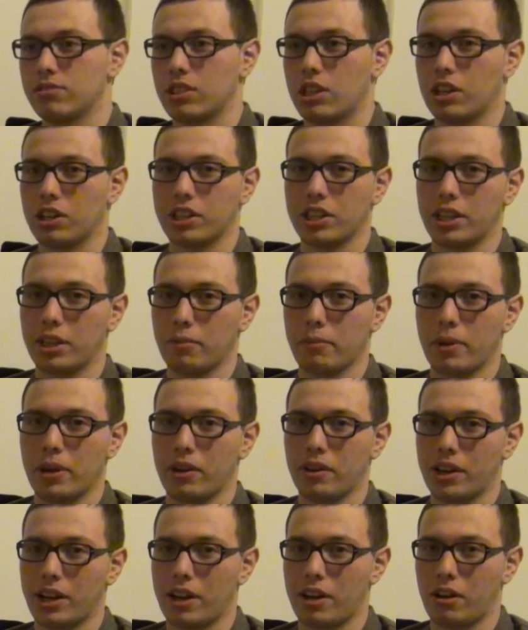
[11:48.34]
talking
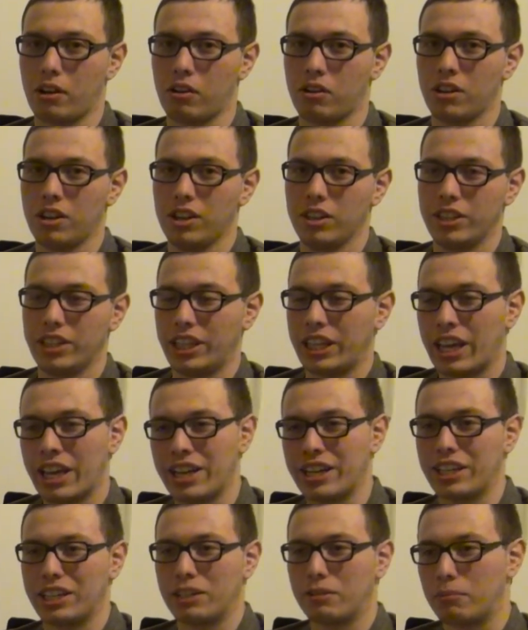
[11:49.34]
about how the
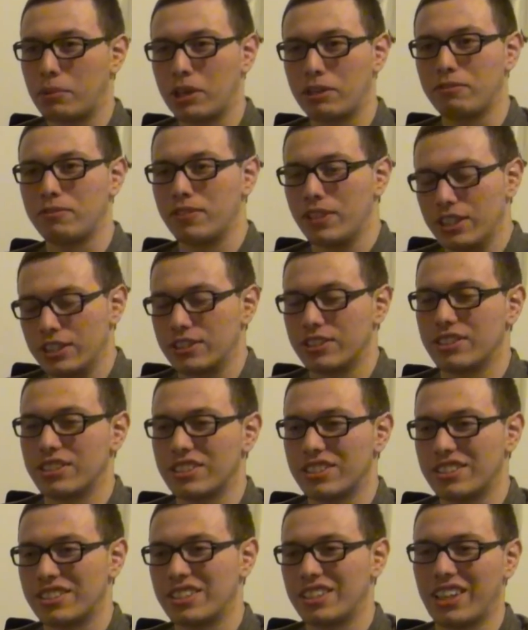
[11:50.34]
ending of my
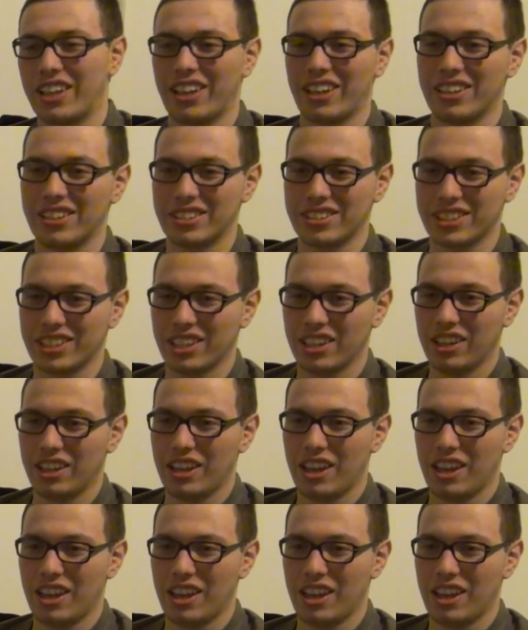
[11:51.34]
thesis is